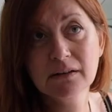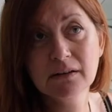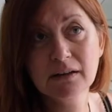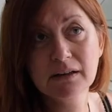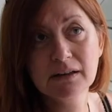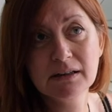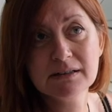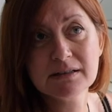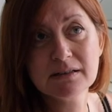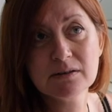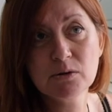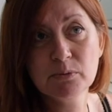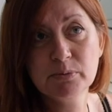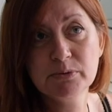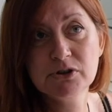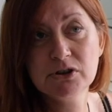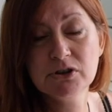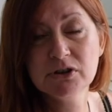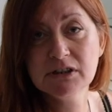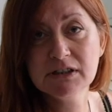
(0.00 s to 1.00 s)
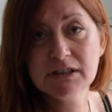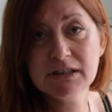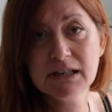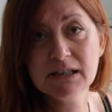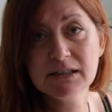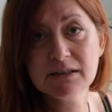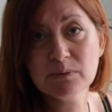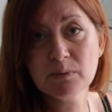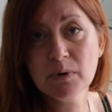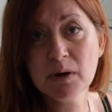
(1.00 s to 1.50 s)
It's an opportunity
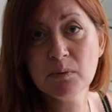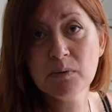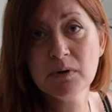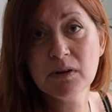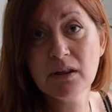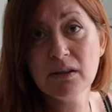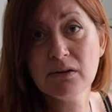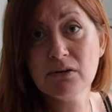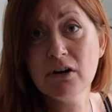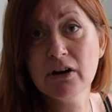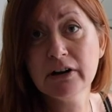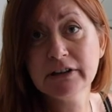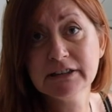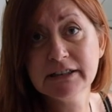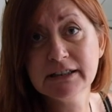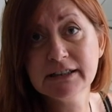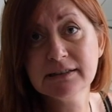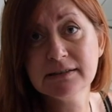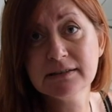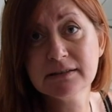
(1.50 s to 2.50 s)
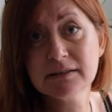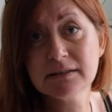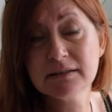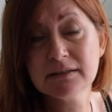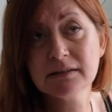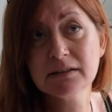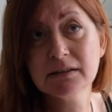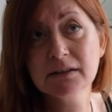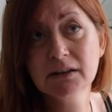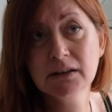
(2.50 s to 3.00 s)
to work with other artists,
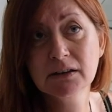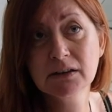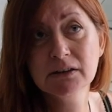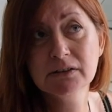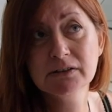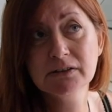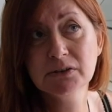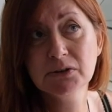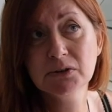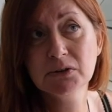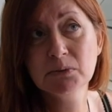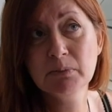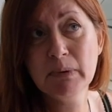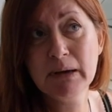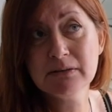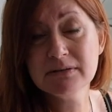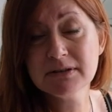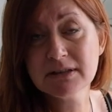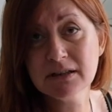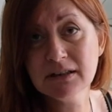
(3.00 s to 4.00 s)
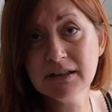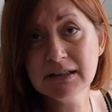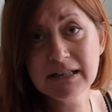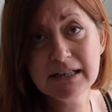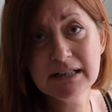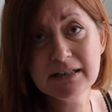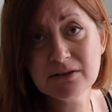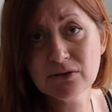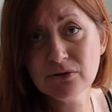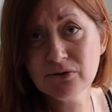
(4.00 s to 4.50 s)
to bounce
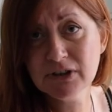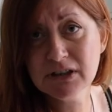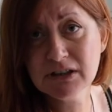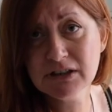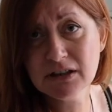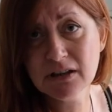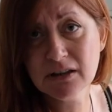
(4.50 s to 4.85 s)
ideas off each